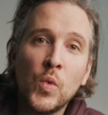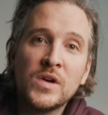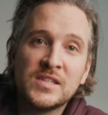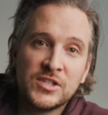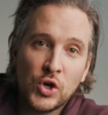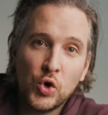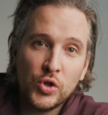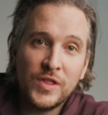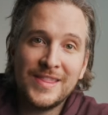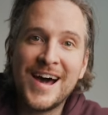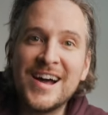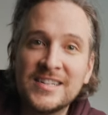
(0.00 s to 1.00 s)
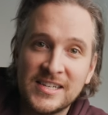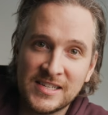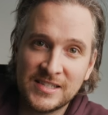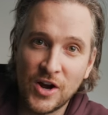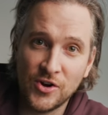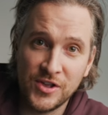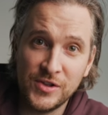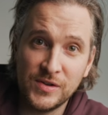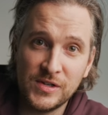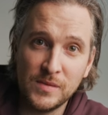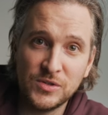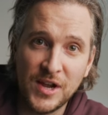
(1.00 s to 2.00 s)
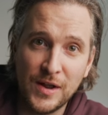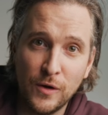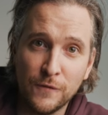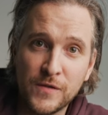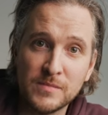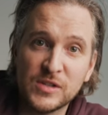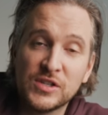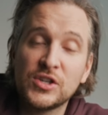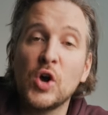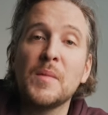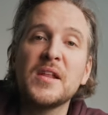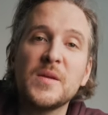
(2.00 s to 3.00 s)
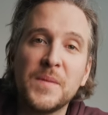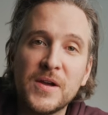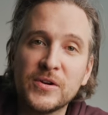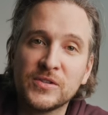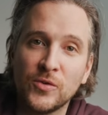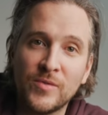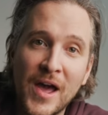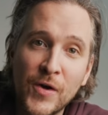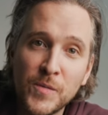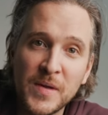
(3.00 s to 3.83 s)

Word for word: was told not to start a YouTube channel from so many peers around